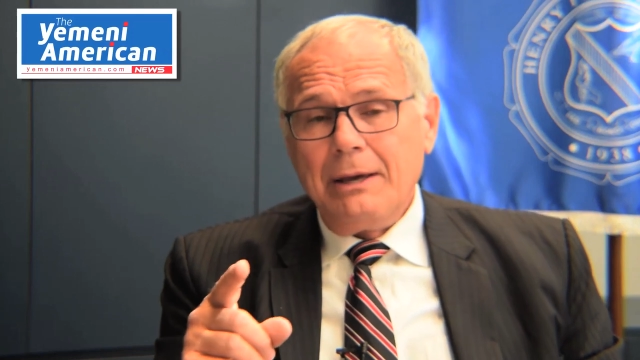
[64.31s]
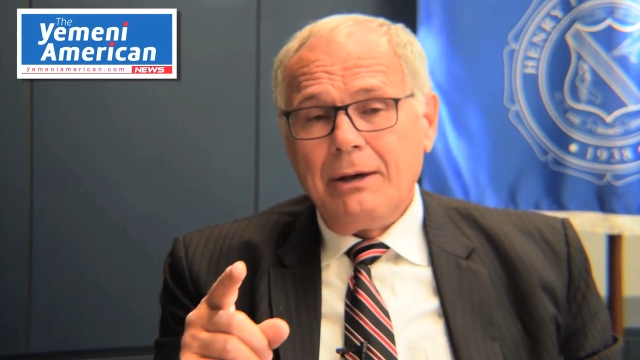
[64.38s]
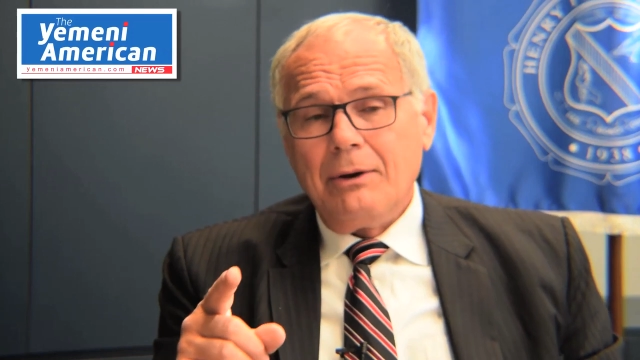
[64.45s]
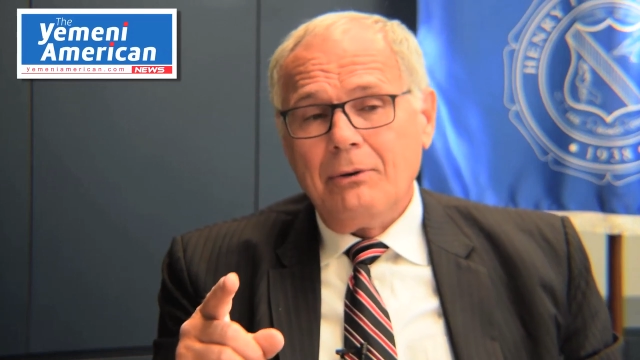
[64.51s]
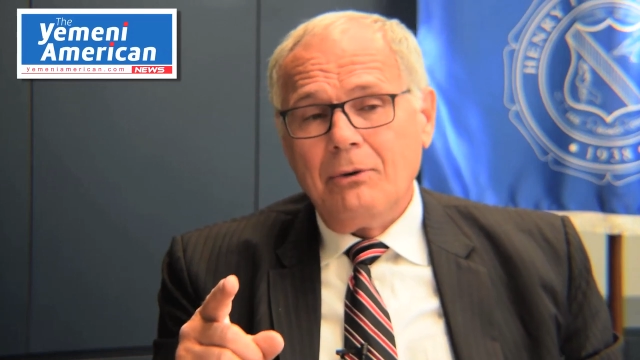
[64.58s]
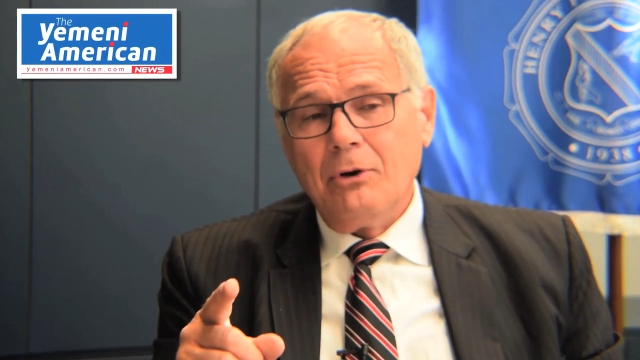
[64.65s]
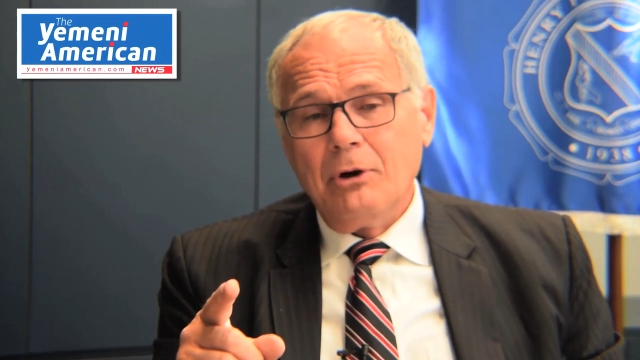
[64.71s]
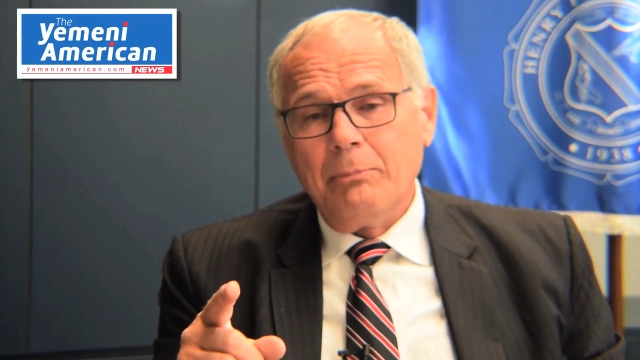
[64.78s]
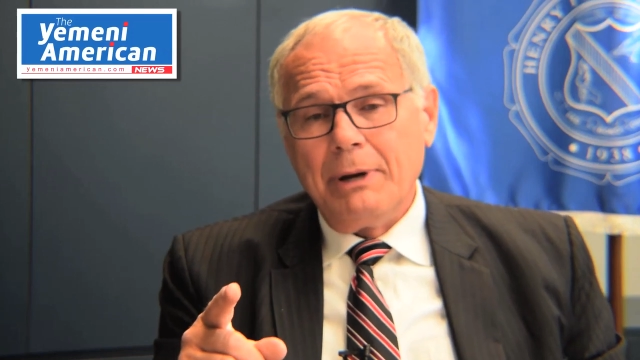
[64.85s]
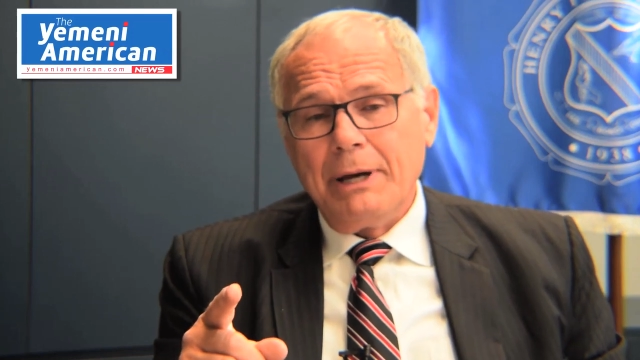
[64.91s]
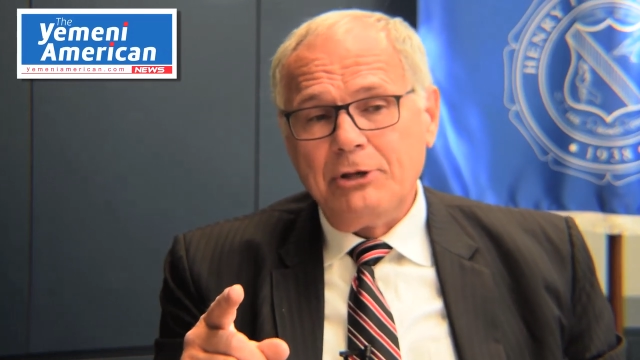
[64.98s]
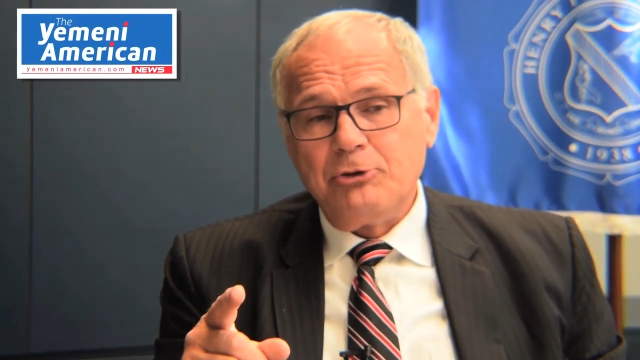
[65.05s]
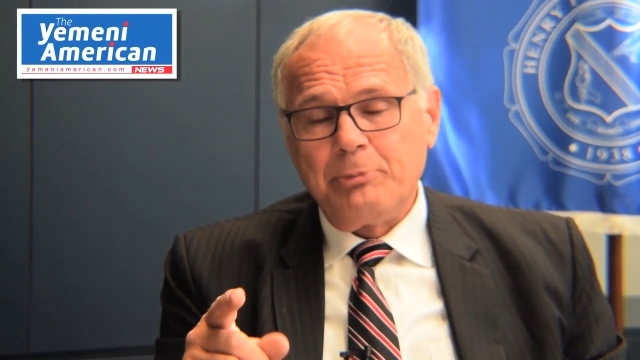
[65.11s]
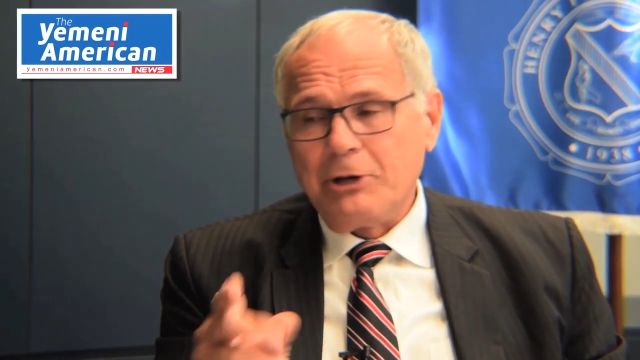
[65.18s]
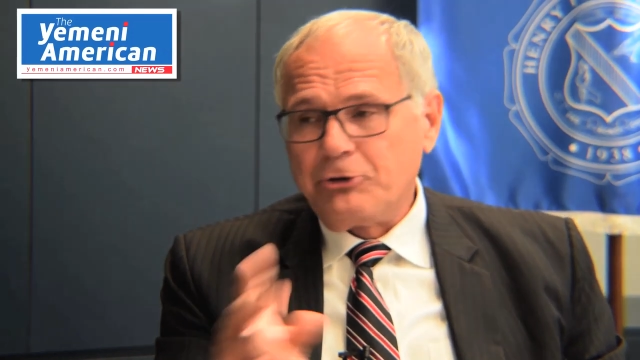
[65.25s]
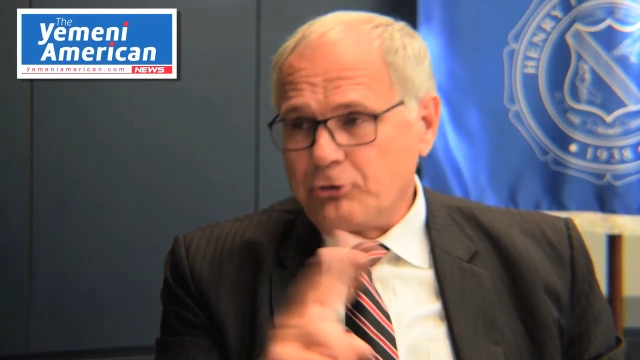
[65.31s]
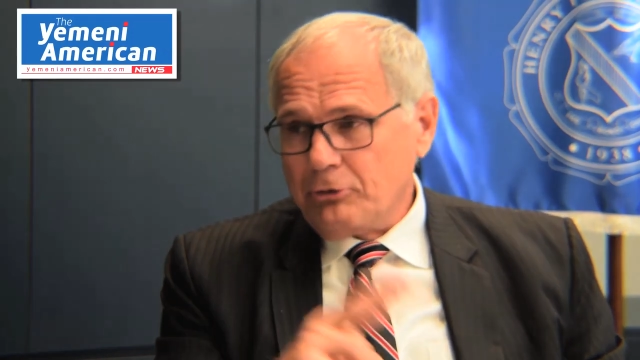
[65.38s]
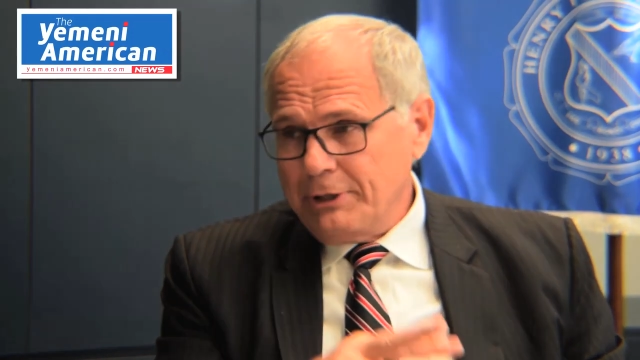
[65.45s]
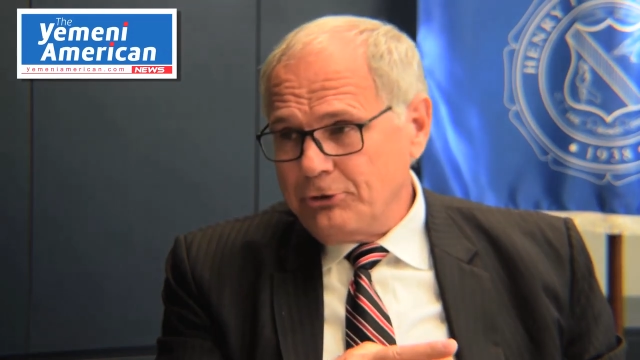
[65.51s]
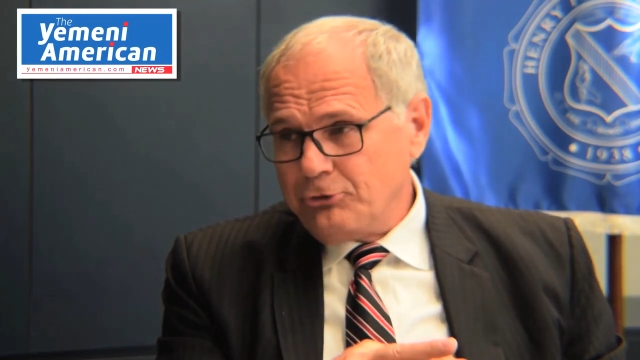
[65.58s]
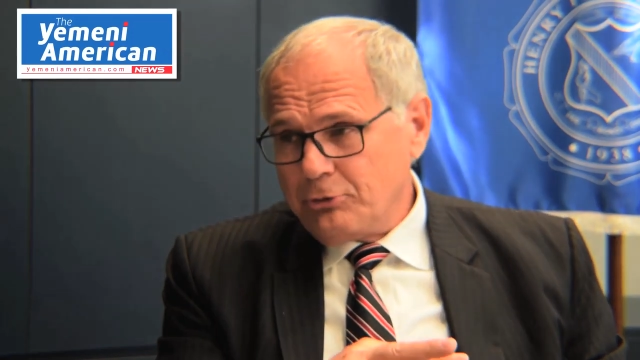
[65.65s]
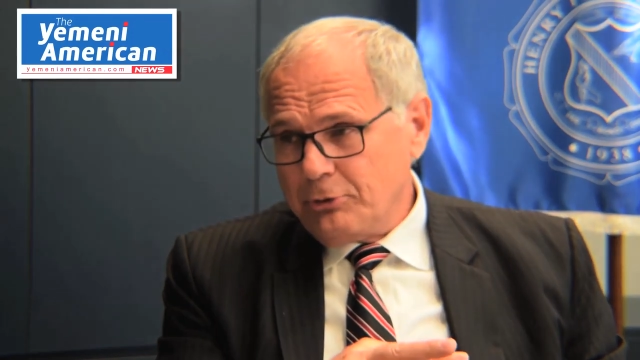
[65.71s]
or by
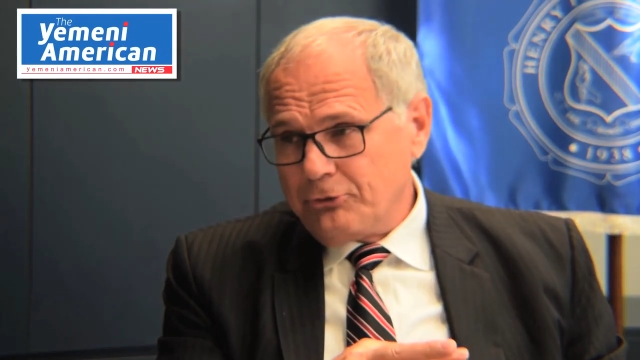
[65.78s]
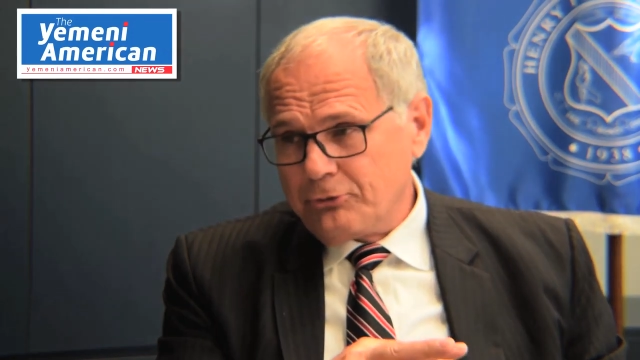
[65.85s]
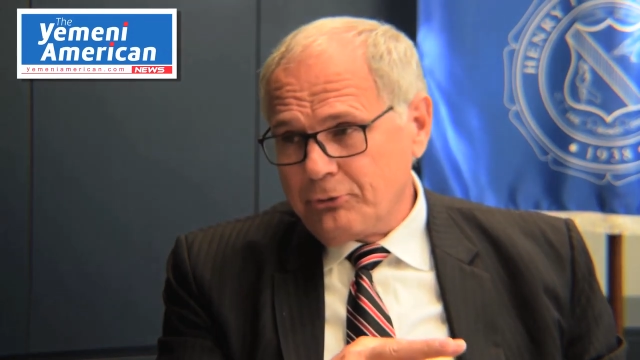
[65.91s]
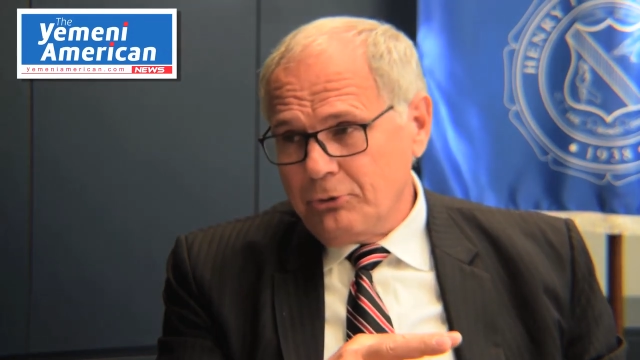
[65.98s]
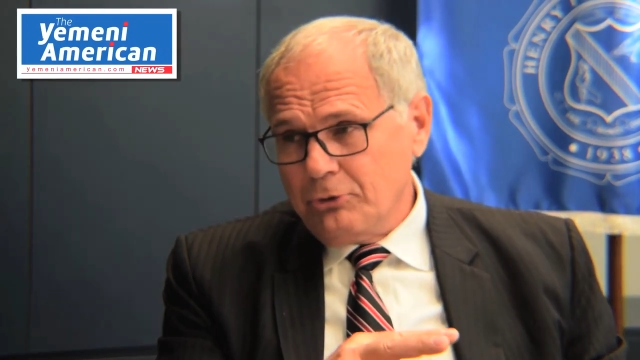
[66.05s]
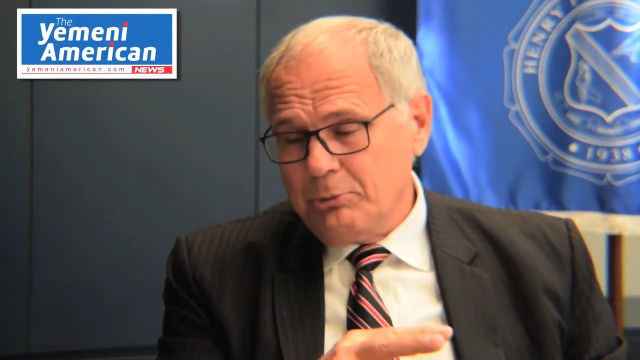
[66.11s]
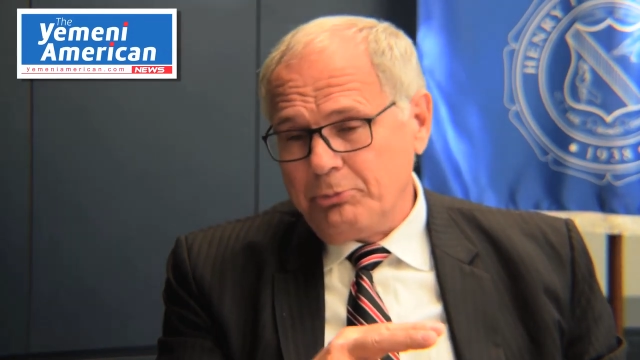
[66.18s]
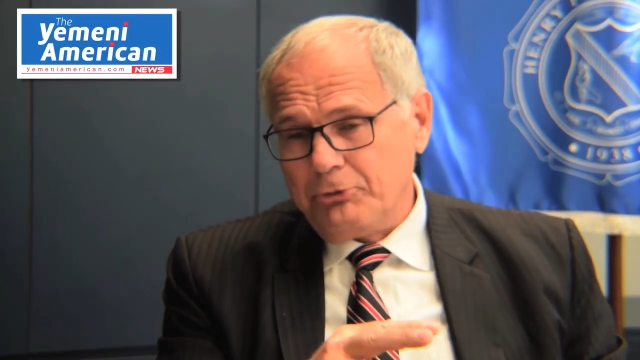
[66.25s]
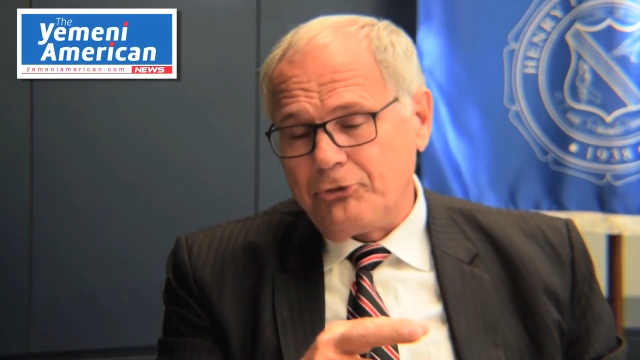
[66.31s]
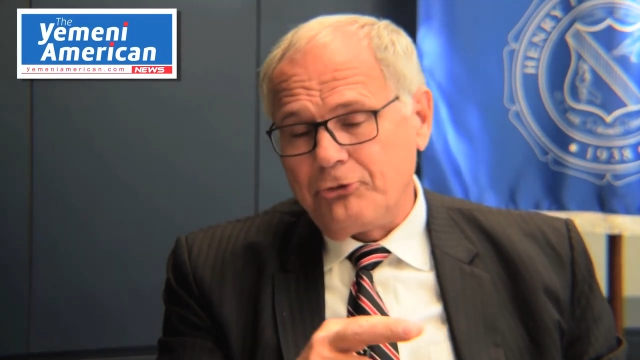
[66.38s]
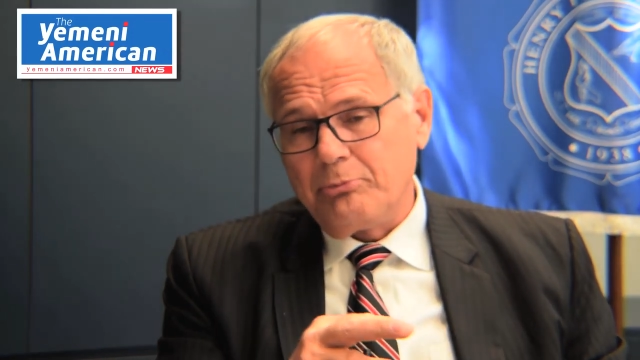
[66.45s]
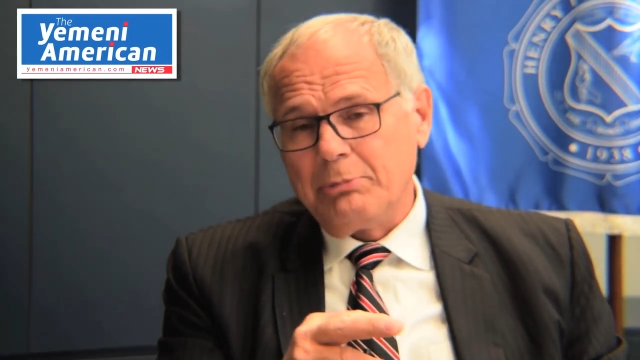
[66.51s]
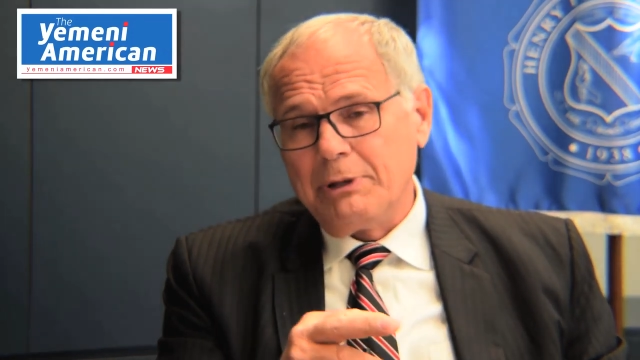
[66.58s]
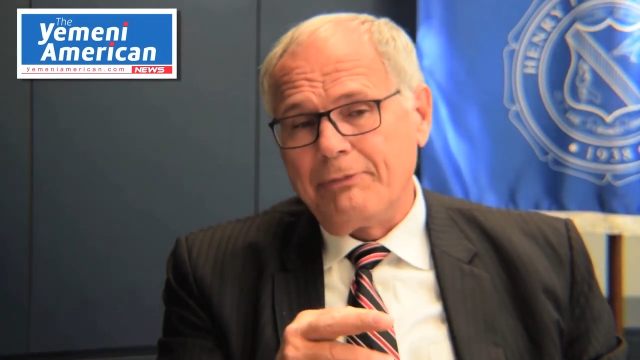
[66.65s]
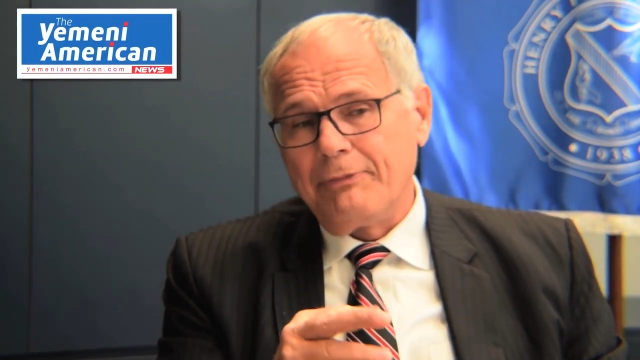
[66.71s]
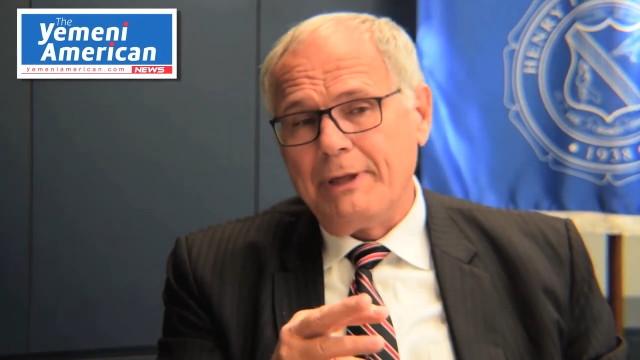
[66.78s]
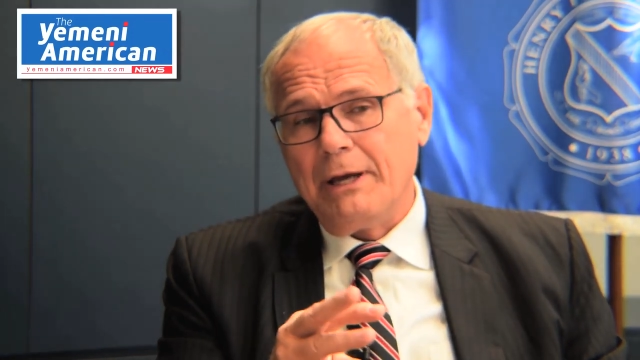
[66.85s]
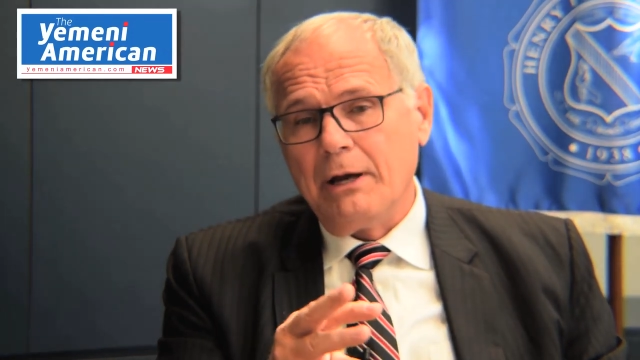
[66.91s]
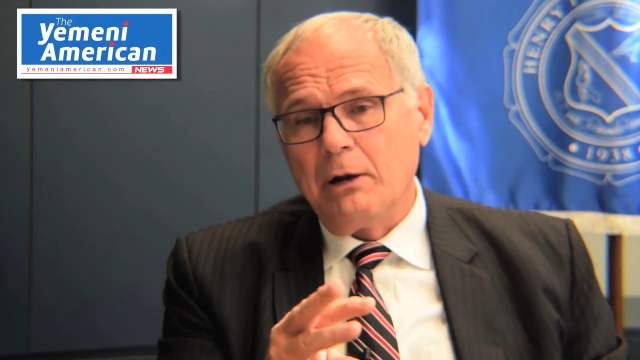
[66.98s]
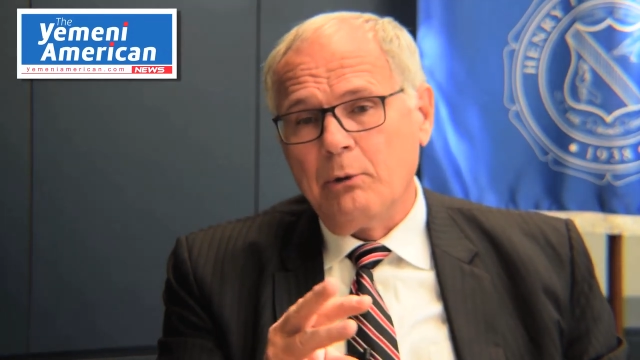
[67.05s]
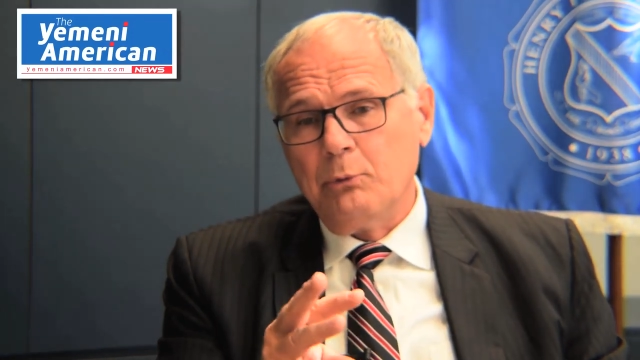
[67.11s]
special interest groups, but they are